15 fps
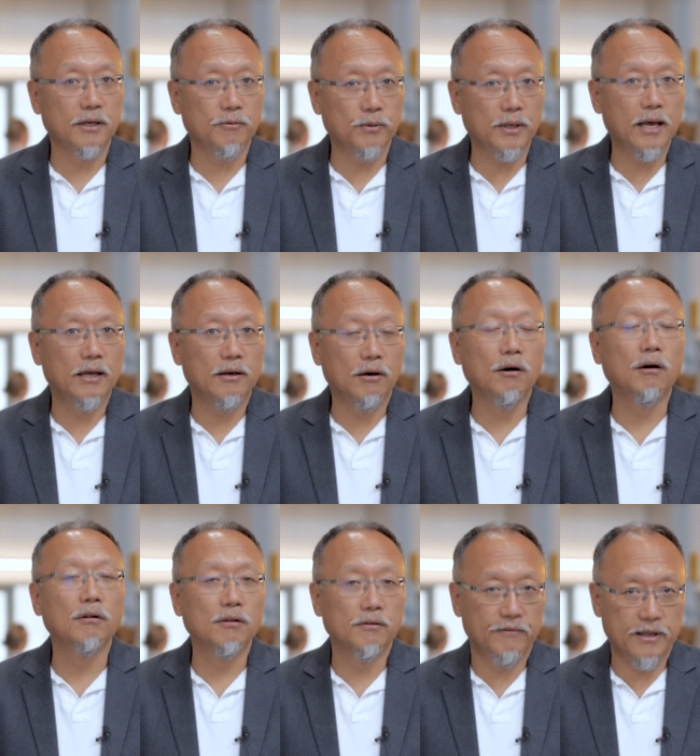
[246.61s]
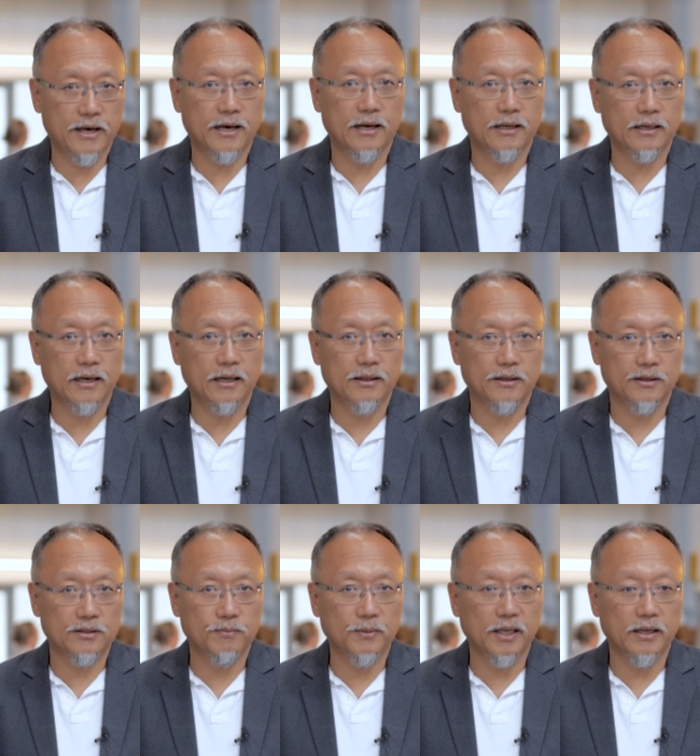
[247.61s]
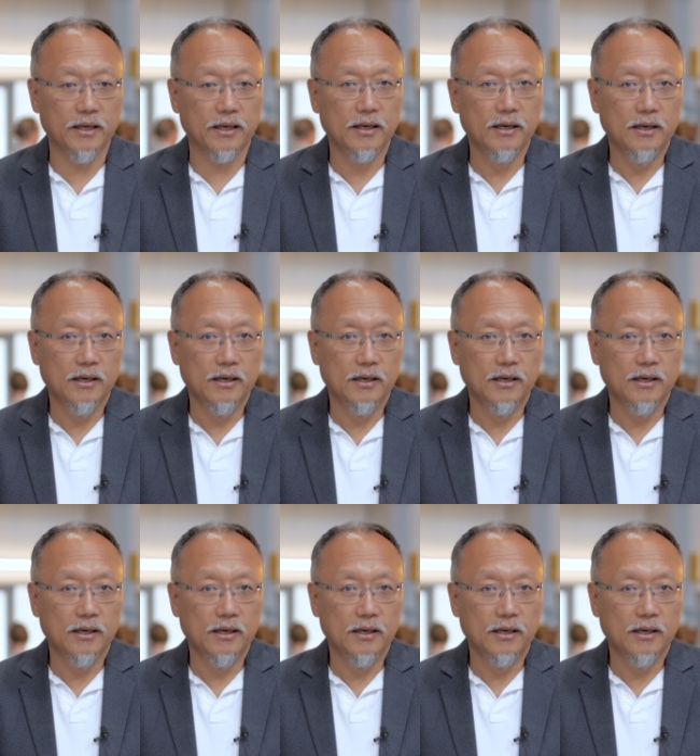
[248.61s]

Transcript: And we had all of that at this meeting.